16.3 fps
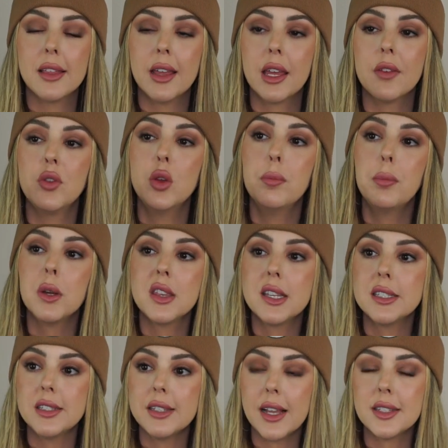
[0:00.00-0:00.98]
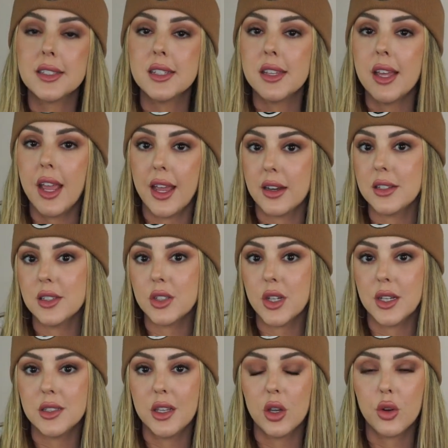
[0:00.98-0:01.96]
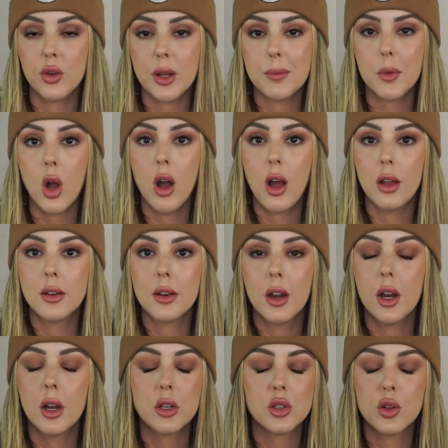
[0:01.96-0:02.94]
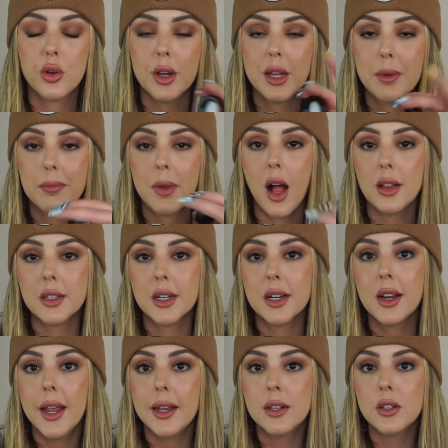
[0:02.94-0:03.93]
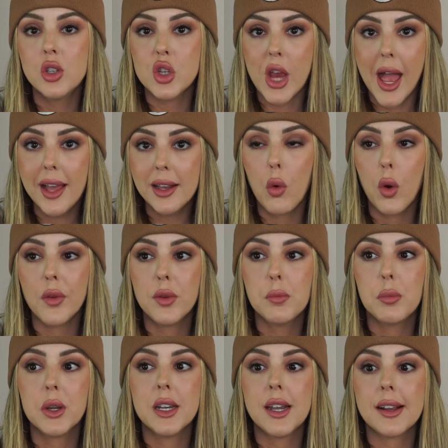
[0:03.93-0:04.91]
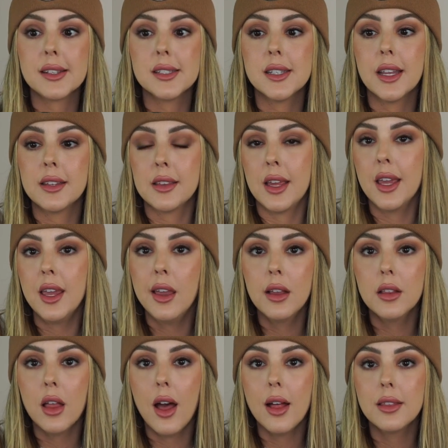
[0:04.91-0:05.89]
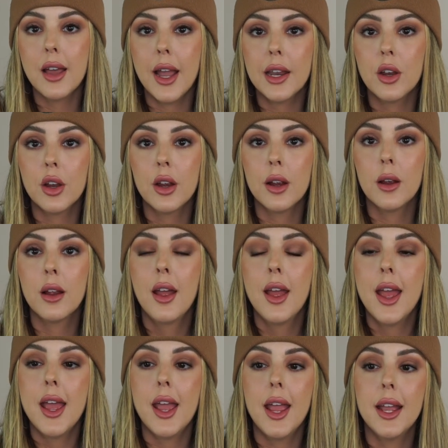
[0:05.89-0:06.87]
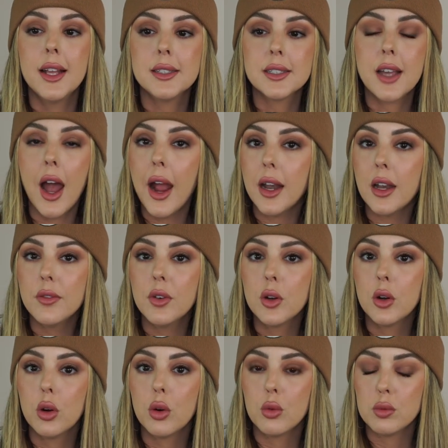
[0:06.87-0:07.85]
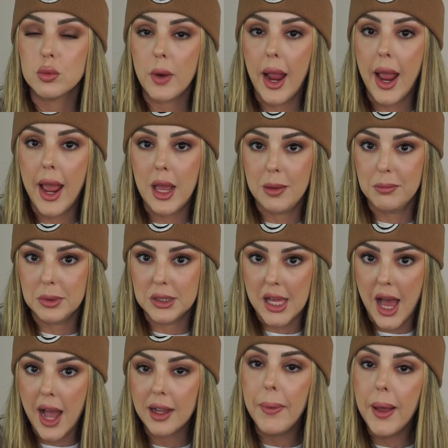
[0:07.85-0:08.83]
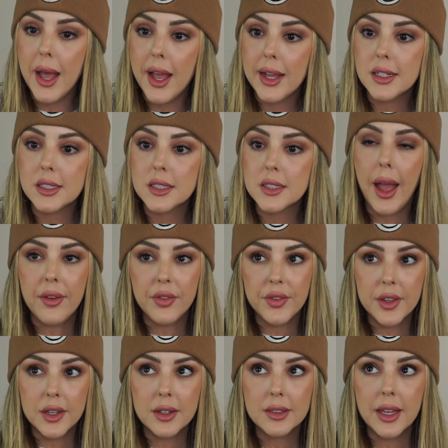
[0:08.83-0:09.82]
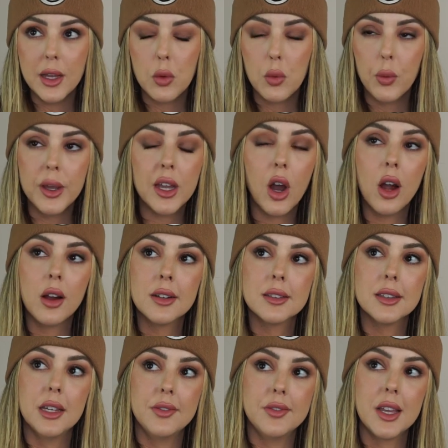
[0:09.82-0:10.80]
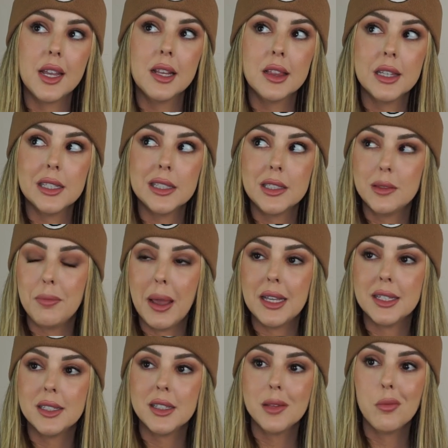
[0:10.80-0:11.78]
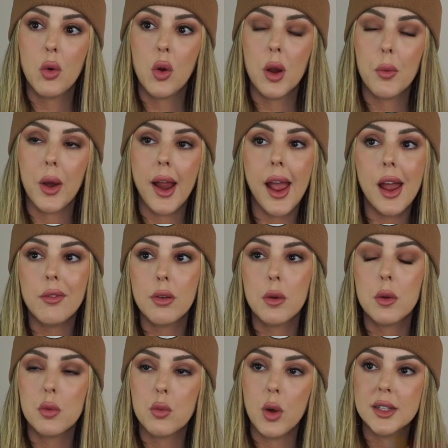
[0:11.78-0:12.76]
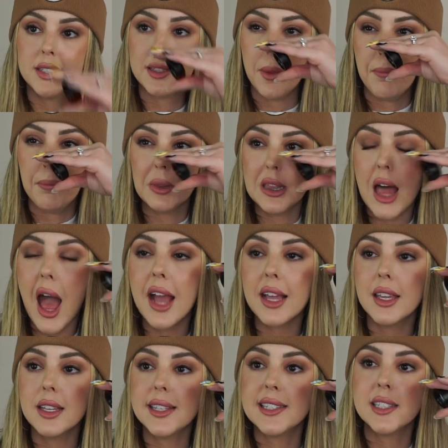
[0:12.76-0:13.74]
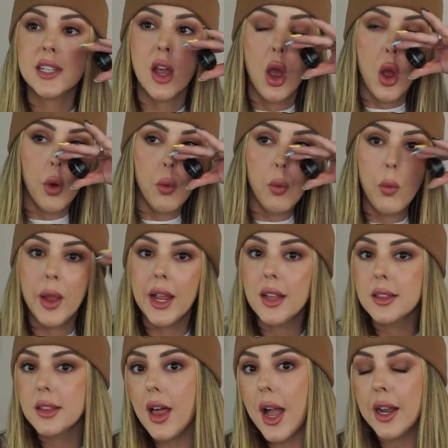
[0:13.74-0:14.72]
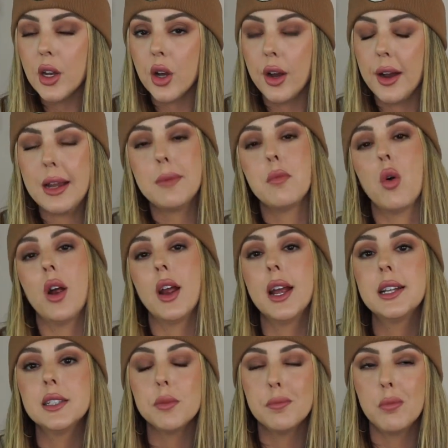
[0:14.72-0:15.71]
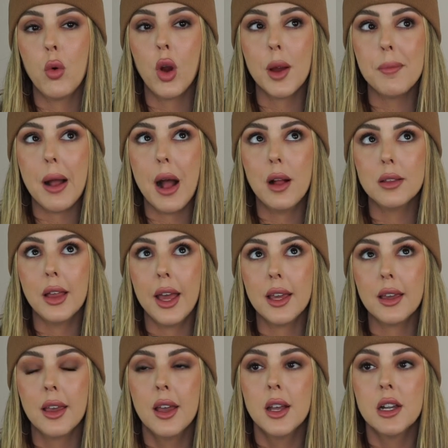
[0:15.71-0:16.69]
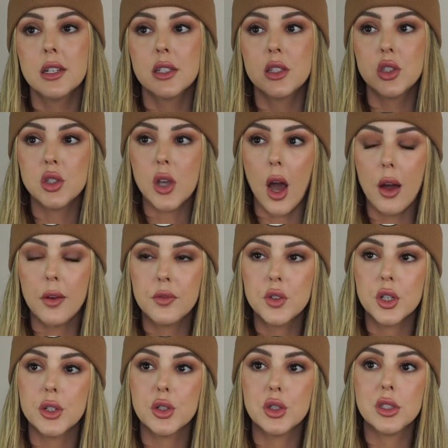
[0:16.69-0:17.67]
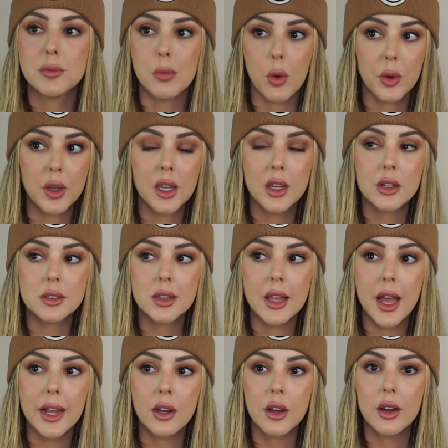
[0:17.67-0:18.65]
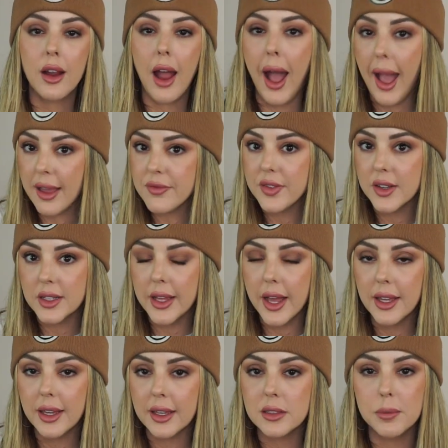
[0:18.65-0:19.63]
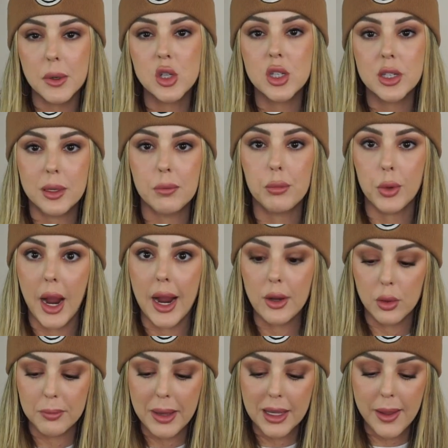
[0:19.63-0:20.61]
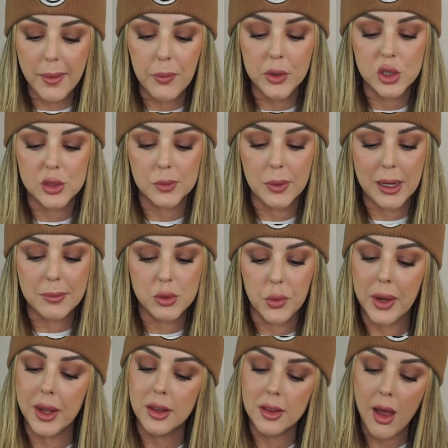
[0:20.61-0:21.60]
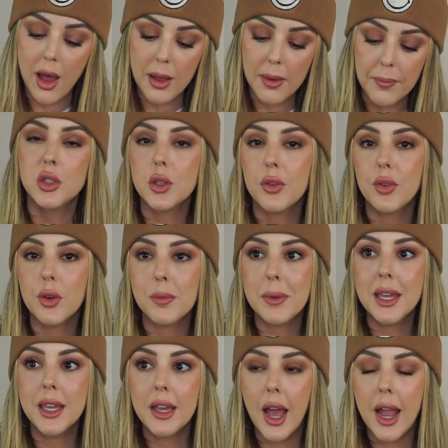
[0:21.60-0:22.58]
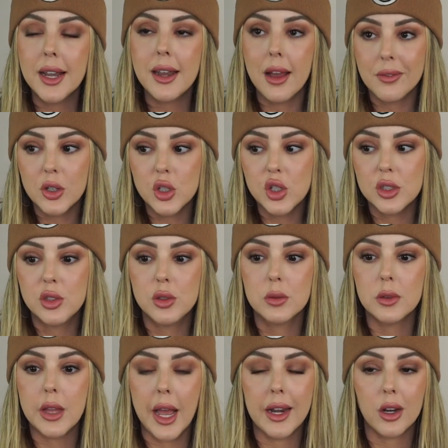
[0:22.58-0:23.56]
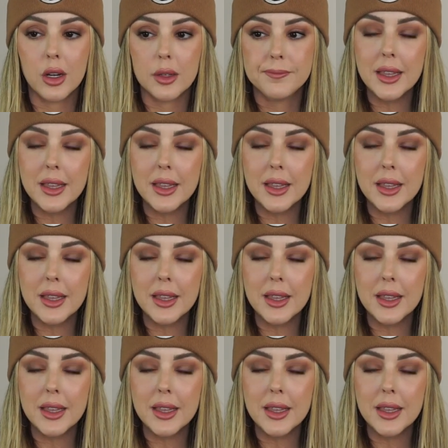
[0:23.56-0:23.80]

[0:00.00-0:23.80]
Like if you put this next to the Anastasia cream color in jet, or if you put it next to like the Inglot liner, it's kind of a gray black. But I feel like we aren't living in this space anymore where everyone wants the blackest wing liner anymore. It's more about like softer, smokier liner, I feel like, especially in bridal makeup, which is what I'm doing a lot. So for me, I never just do liner.